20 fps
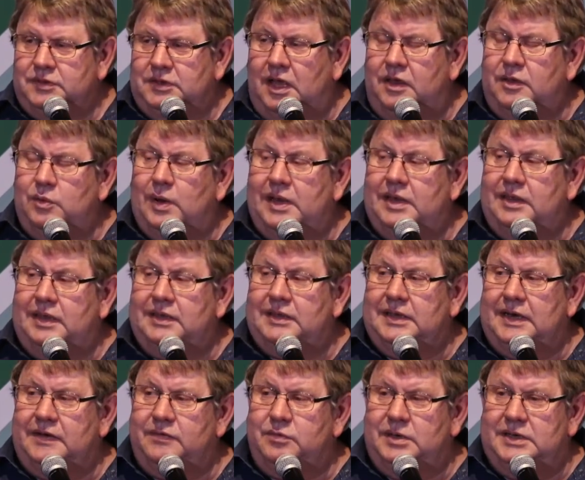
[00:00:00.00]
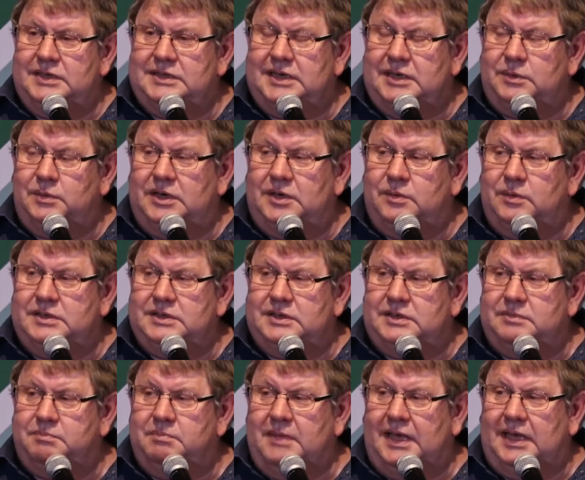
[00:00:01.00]
The one thing that everybody said when he
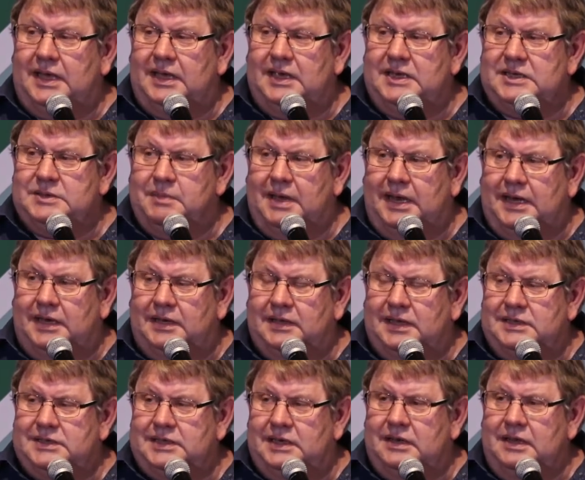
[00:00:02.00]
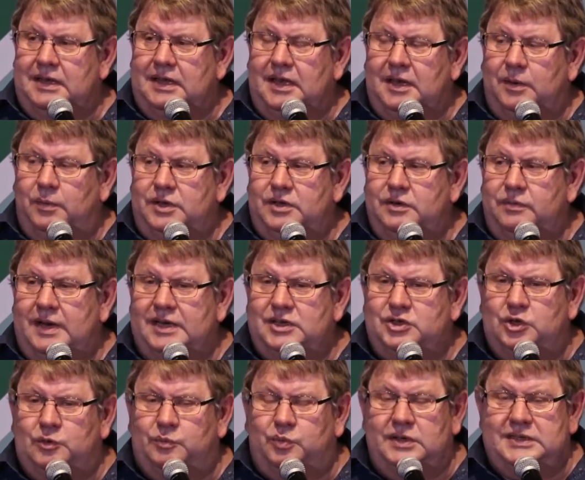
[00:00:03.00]
was making his money, they said, when you run
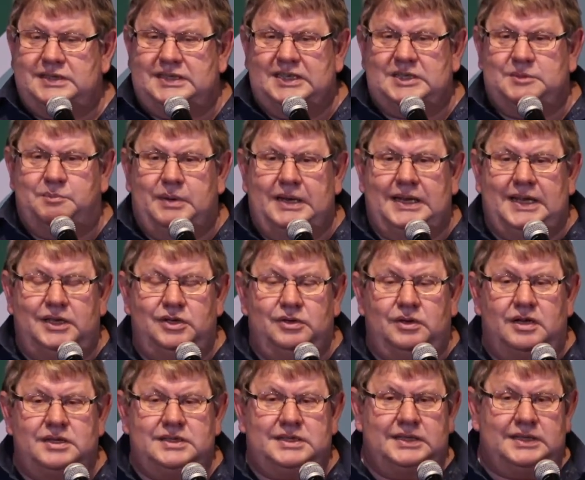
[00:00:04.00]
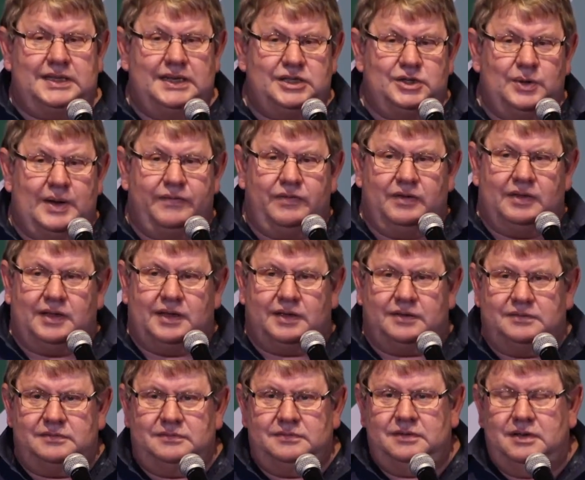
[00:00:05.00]
2.6 billion, you don't sit there and do
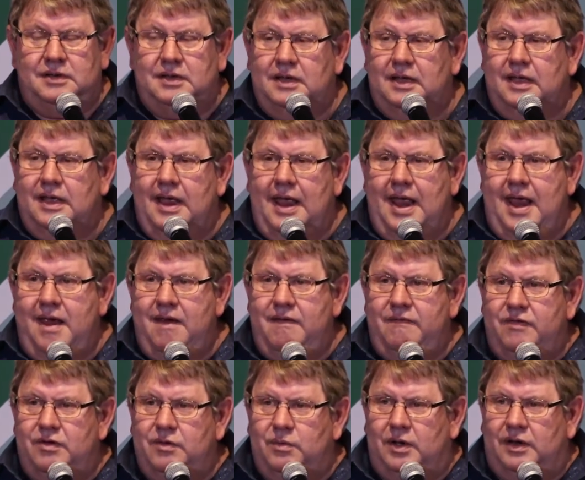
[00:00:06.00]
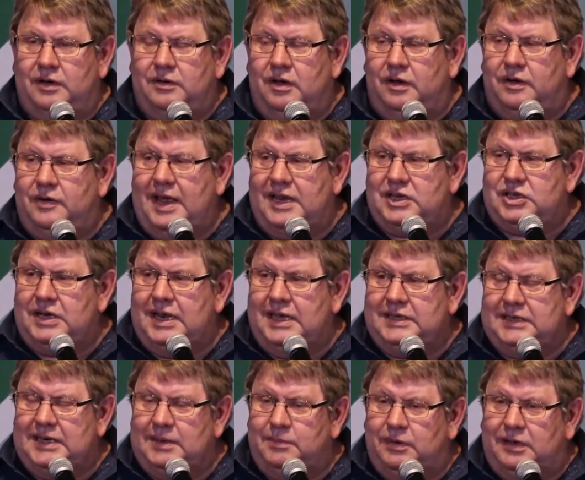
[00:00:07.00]
everything. Everyone
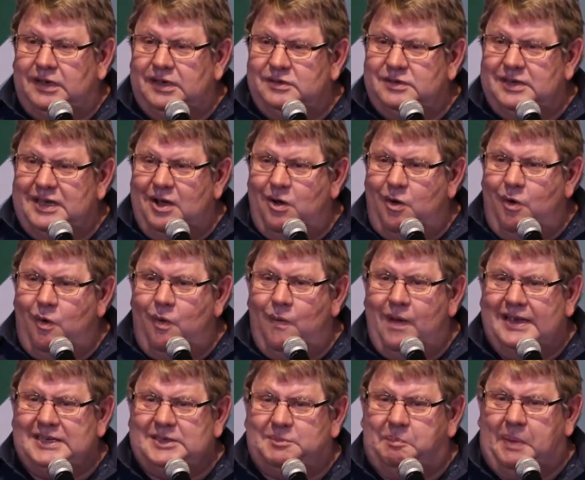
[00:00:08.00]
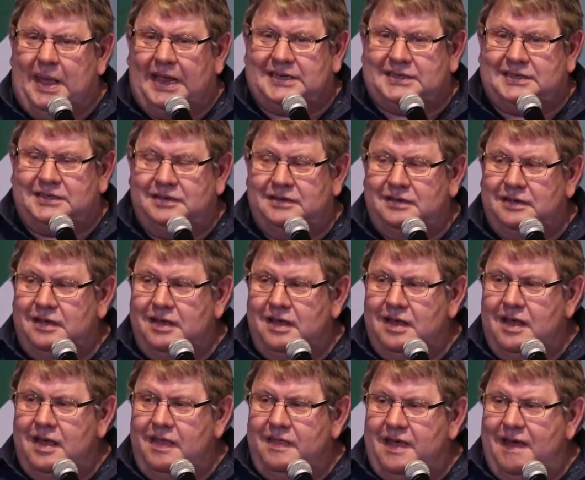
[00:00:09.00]
congratulated him because he always picked
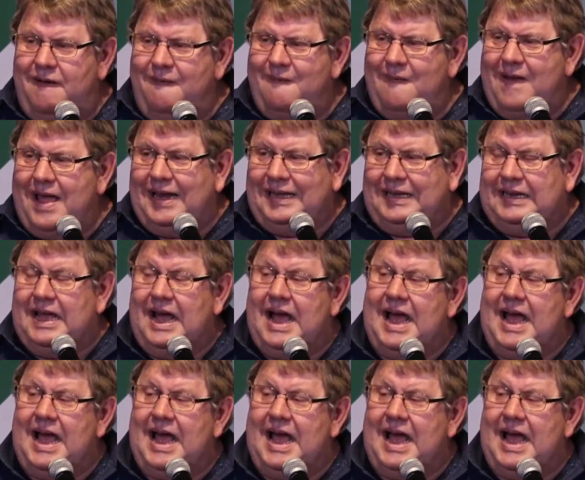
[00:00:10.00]
the right